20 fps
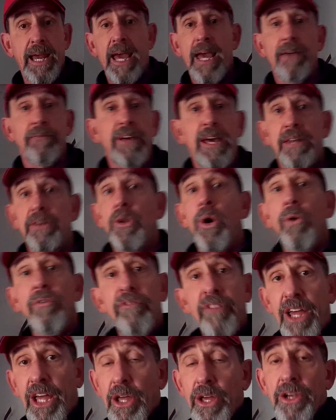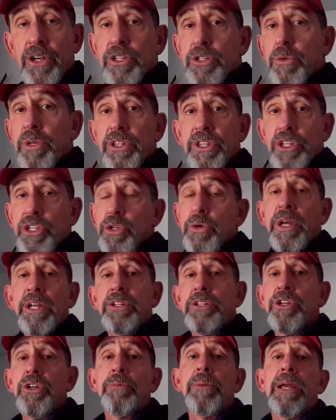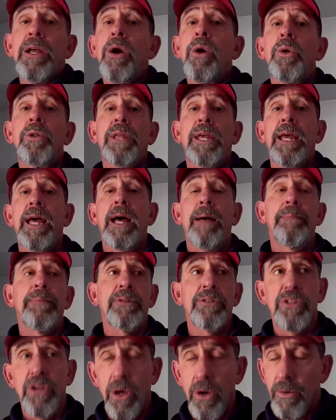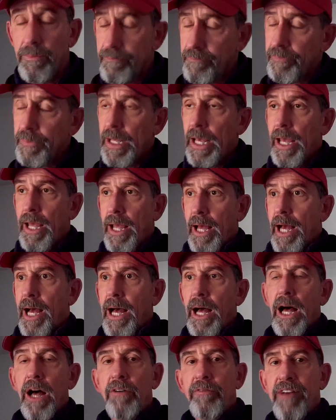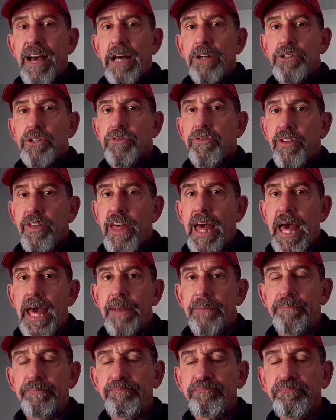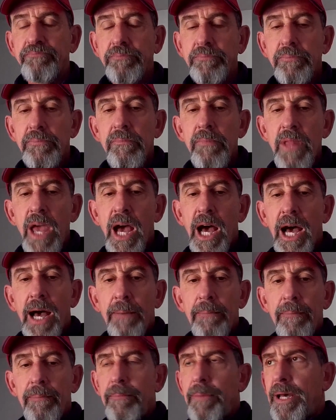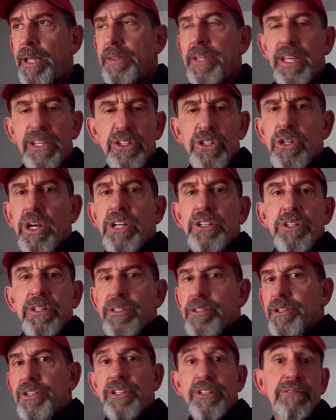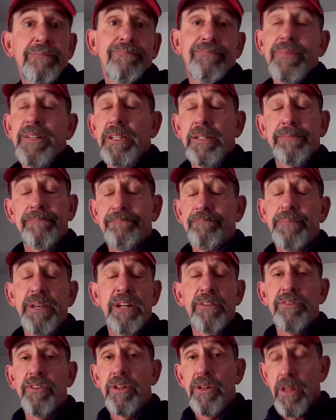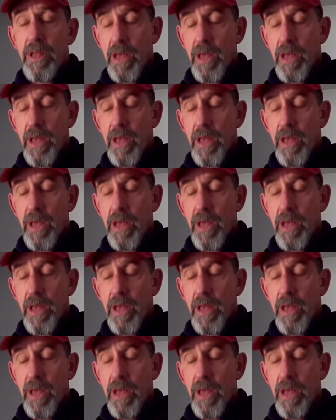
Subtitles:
have had no failures with the shrink tubing holding up. So I'll vouch for that. But the instructions are just pitiful.